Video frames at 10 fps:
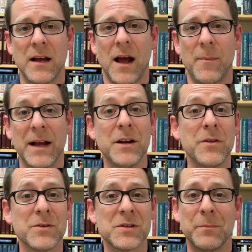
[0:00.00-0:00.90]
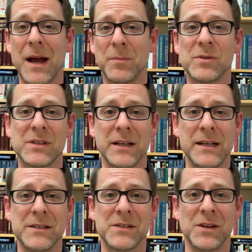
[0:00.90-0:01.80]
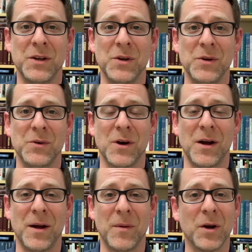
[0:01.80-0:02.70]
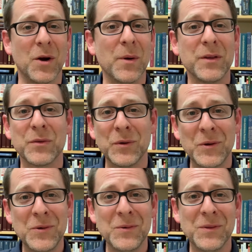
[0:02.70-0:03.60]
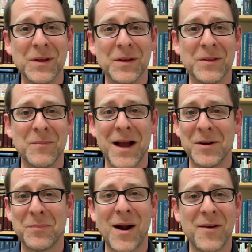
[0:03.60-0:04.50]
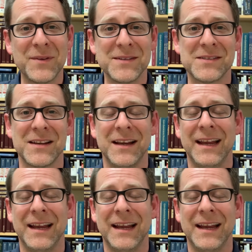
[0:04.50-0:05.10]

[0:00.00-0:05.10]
I know there's some Bible studies who are going through the minor prophets,